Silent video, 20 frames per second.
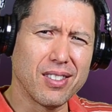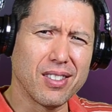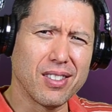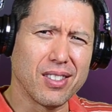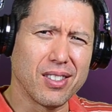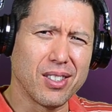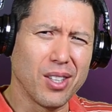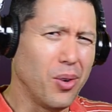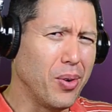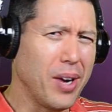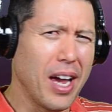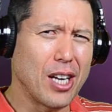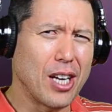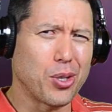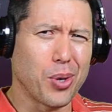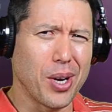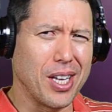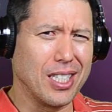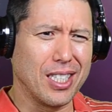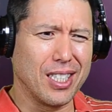don't add
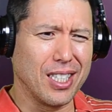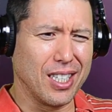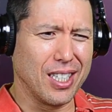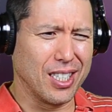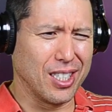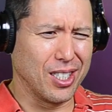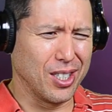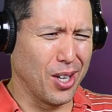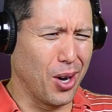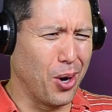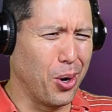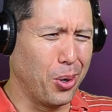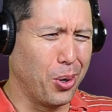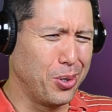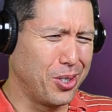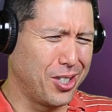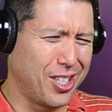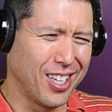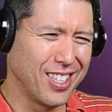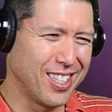trades to these
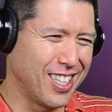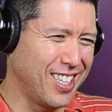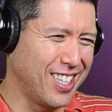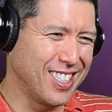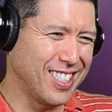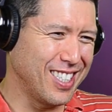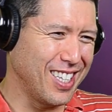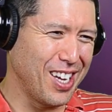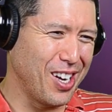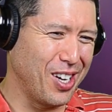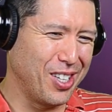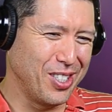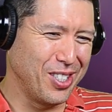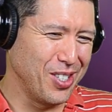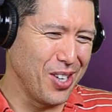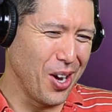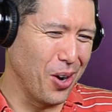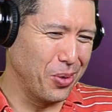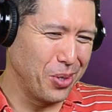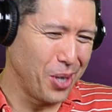nodes.
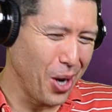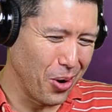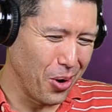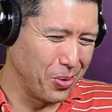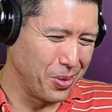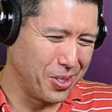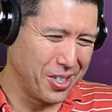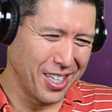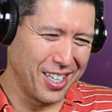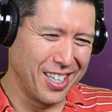No, don't.